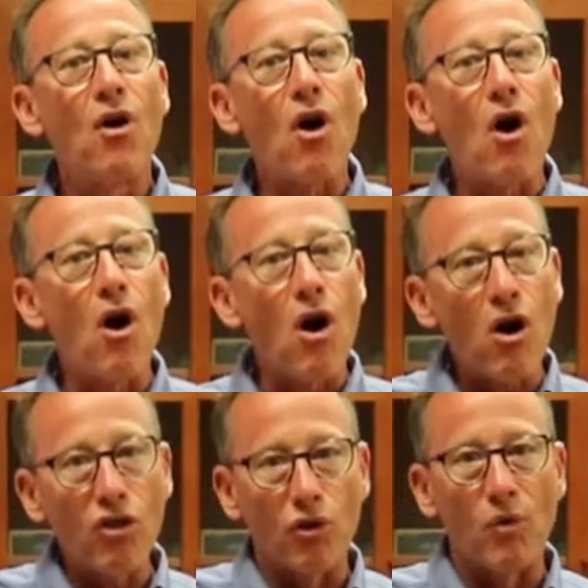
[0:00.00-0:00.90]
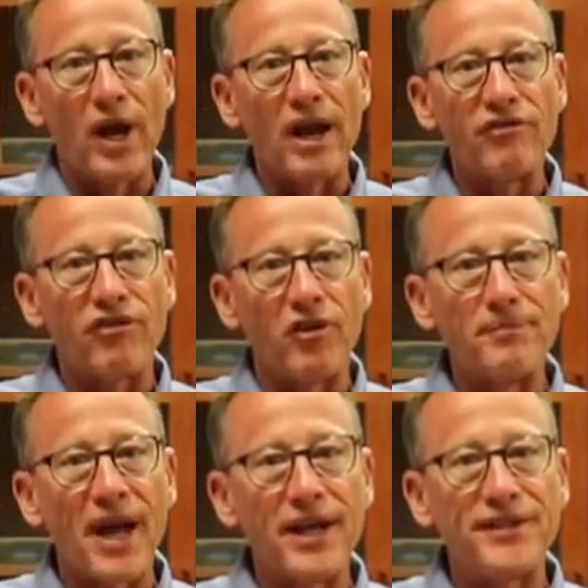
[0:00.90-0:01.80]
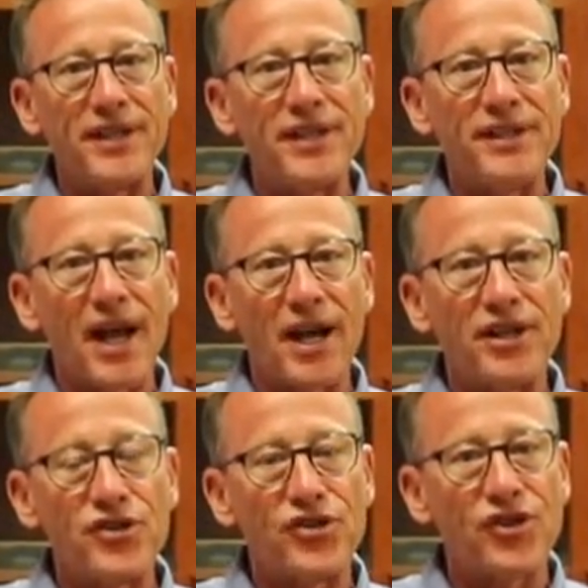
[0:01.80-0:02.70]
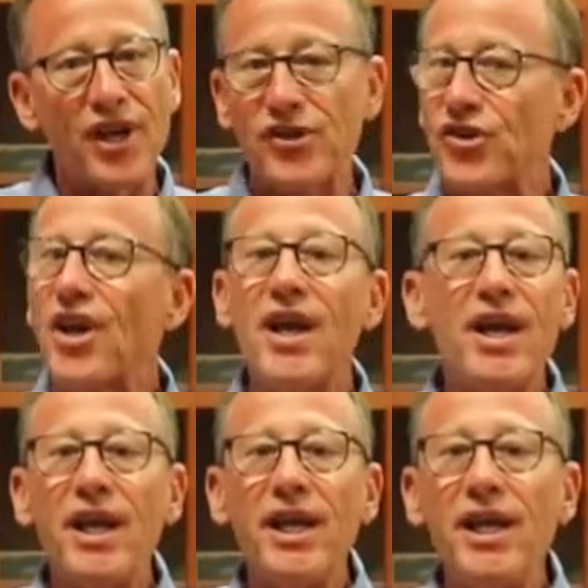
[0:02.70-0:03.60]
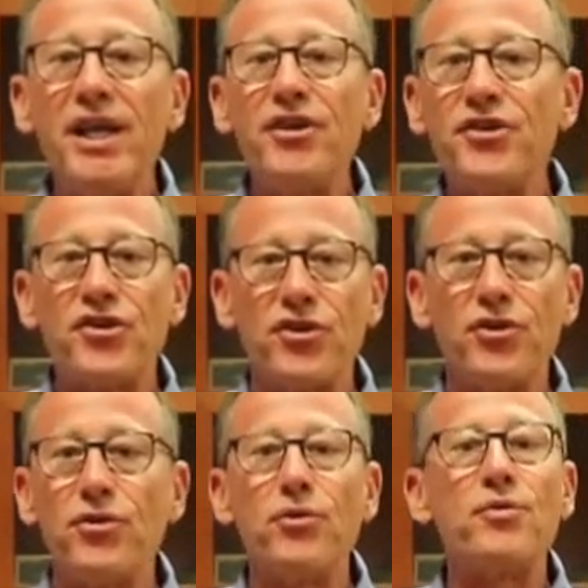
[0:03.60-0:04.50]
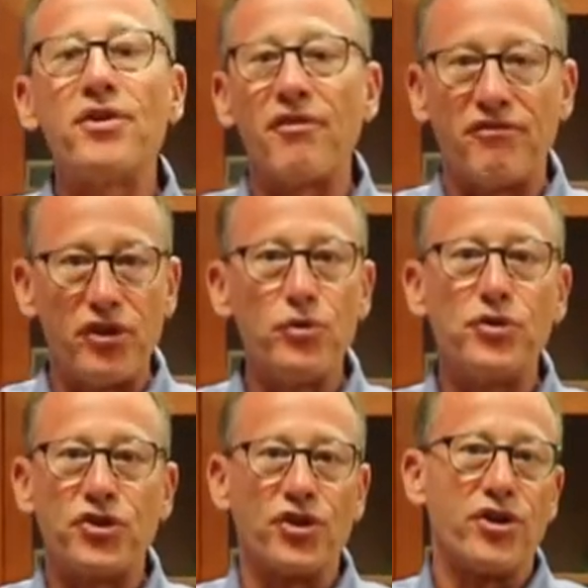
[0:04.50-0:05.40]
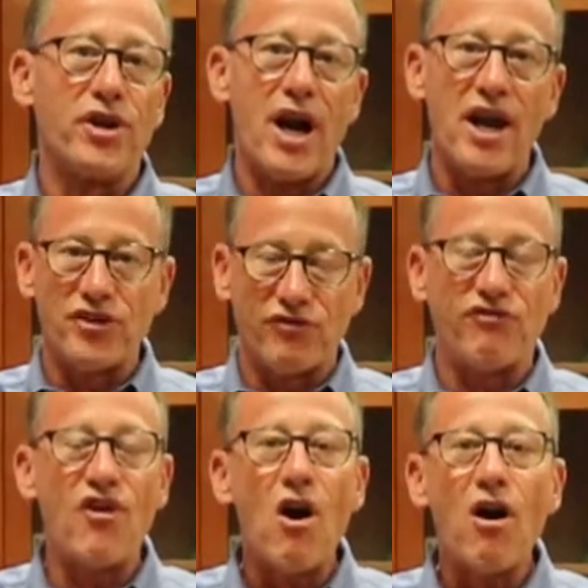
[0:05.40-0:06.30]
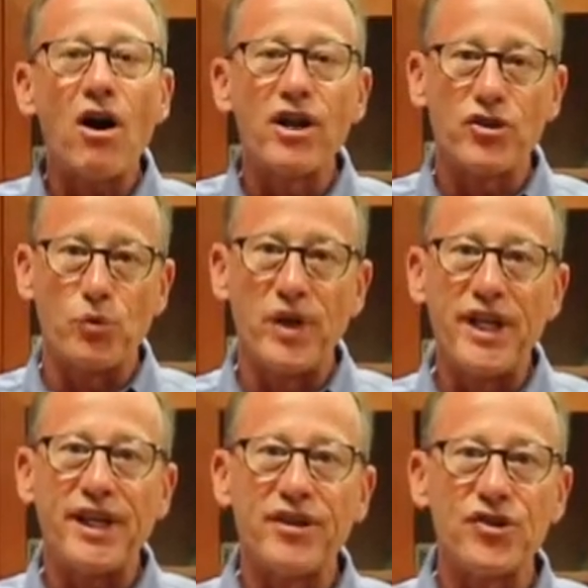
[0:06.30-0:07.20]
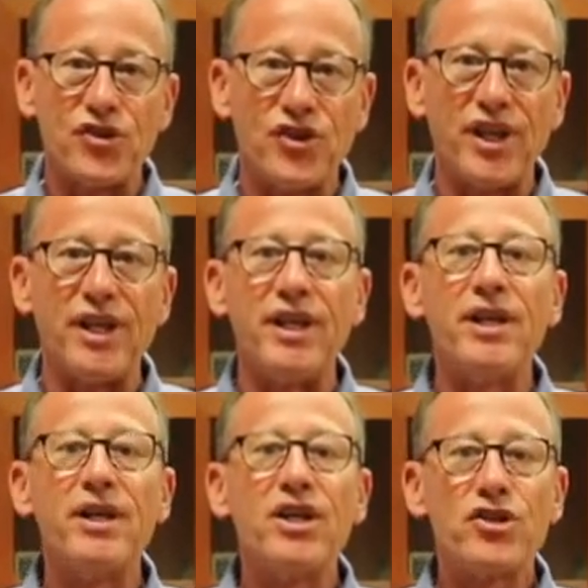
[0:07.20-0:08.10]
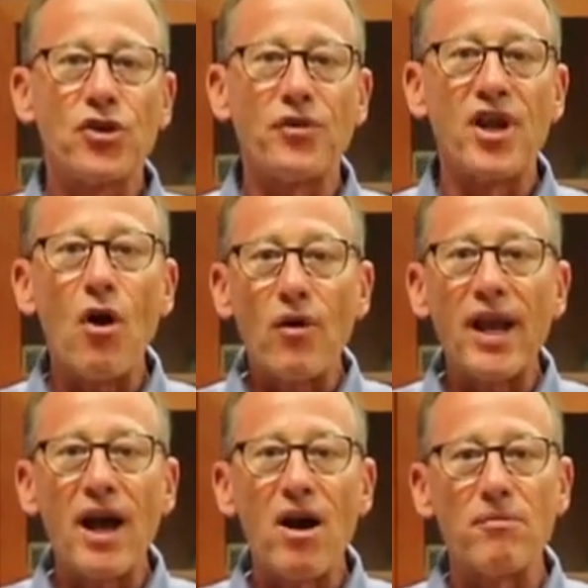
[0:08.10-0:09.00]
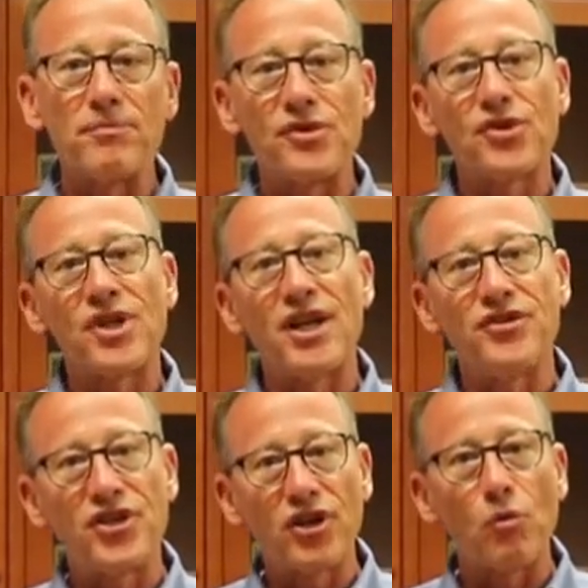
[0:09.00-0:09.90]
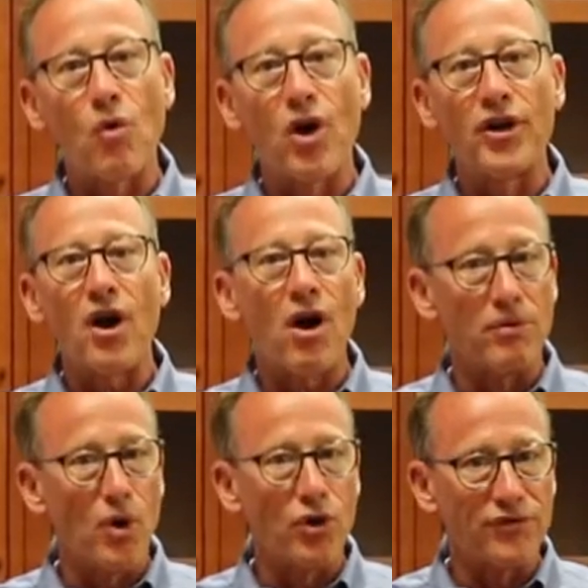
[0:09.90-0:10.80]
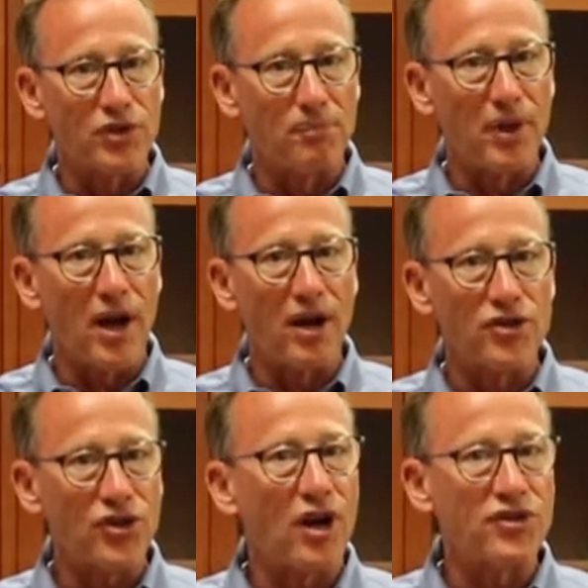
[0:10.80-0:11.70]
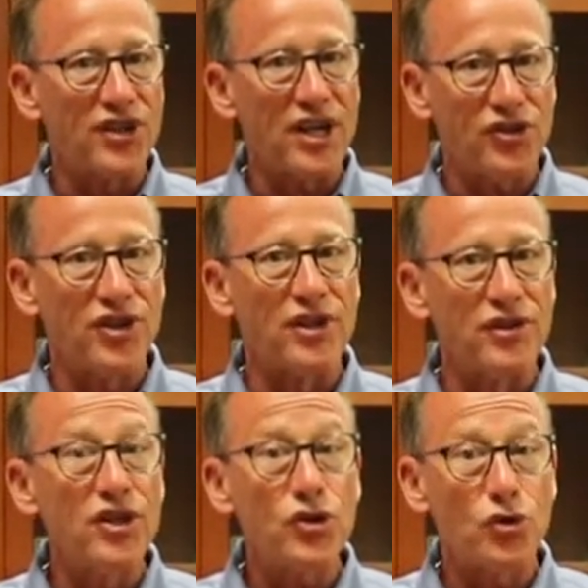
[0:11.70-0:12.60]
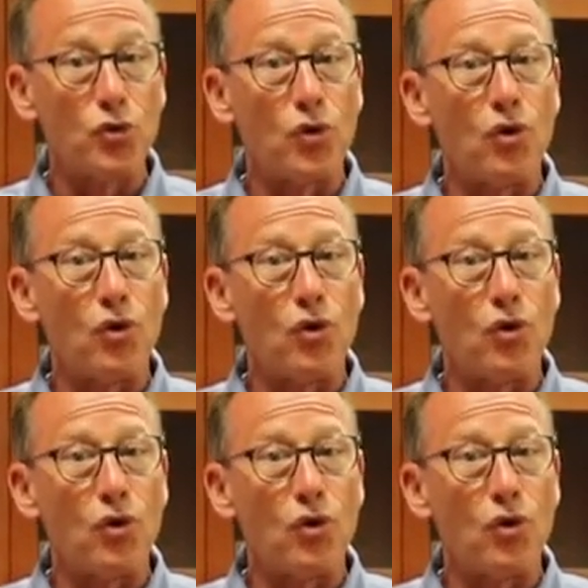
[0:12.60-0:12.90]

all the way from 1996 into the future as far as we can see. So the OEMs and tier one automotive suppliers are testing this tool